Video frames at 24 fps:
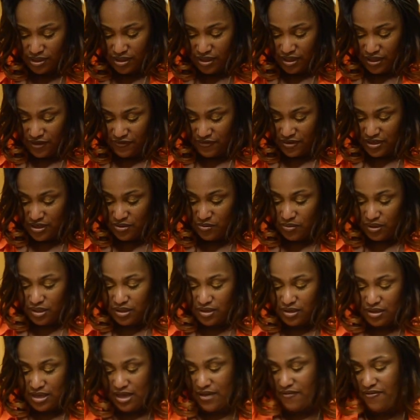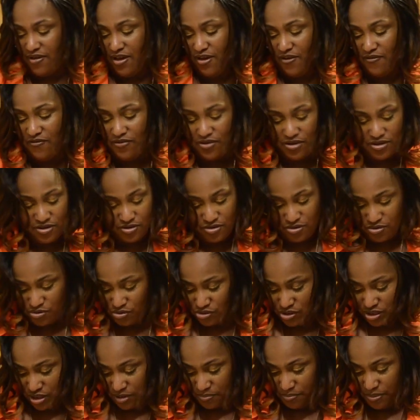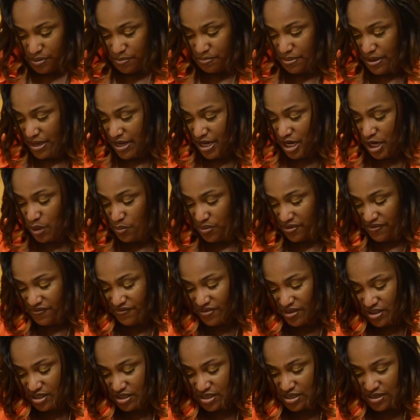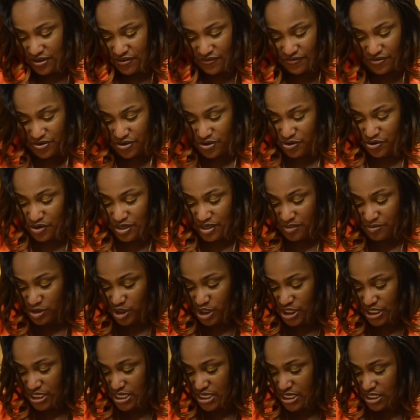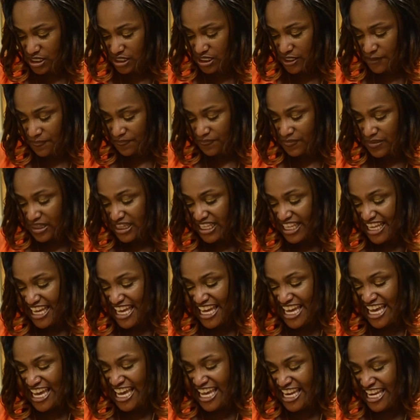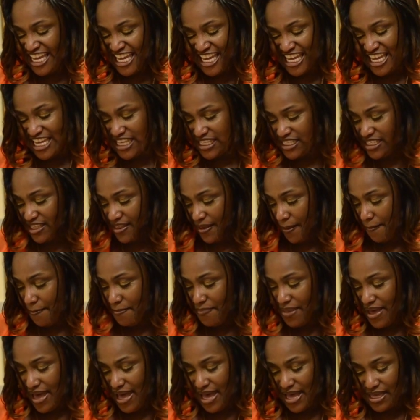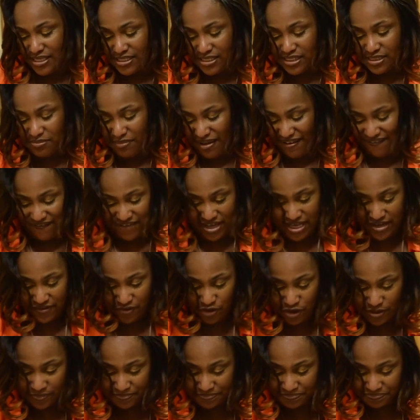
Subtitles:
If anyone had ever used and prepared with Philadelphia cream cheese, it is the best. It's my favorite.